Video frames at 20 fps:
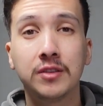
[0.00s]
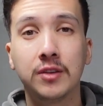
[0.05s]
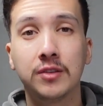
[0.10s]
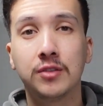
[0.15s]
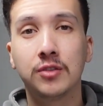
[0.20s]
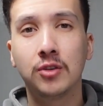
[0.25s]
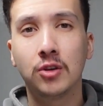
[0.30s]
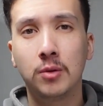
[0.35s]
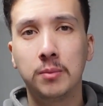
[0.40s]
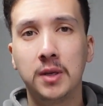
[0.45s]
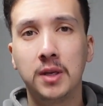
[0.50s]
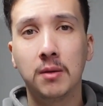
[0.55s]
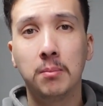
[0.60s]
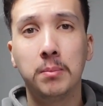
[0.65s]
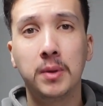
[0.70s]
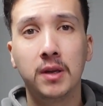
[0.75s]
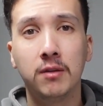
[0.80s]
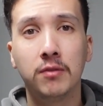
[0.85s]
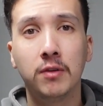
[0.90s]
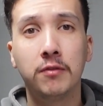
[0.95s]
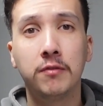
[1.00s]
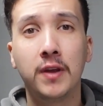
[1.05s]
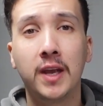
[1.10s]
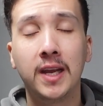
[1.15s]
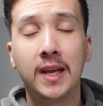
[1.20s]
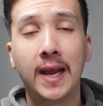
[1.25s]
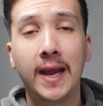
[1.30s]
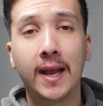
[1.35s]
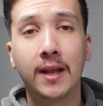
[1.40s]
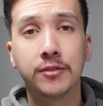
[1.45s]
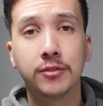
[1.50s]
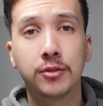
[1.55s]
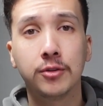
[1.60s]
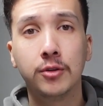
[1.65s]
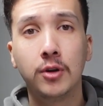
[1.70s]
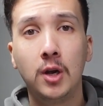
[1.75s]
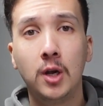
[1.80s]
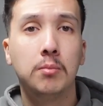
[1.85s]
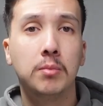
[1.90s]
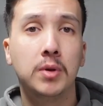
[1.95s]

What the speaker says: this is going to be a bit of a vague answer,